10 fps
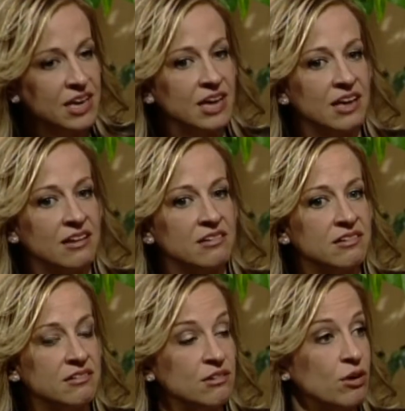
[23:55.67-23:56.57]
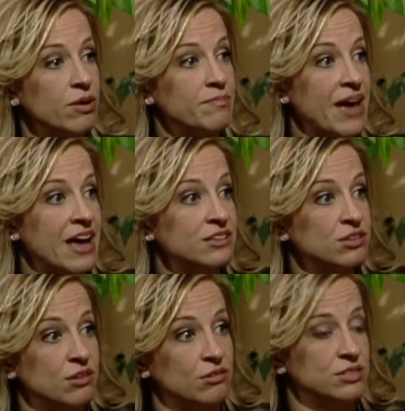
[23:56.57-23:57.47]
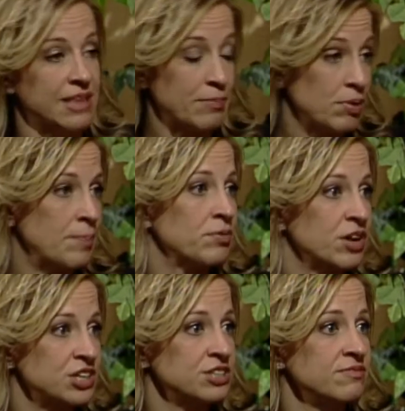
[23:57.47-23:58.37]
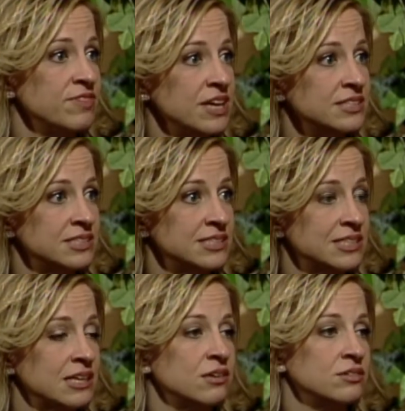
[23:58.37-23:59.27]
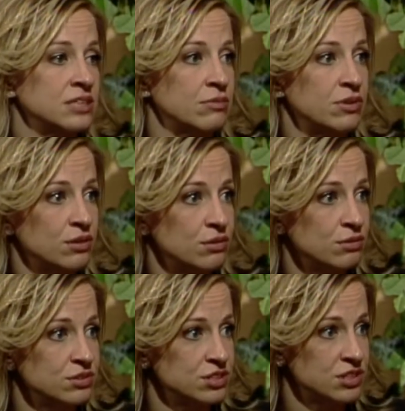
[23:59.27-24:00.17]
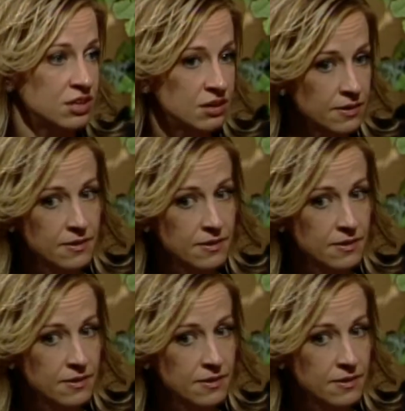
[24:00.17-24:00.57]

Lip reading: And going back to that preparation phase, the skills that we use to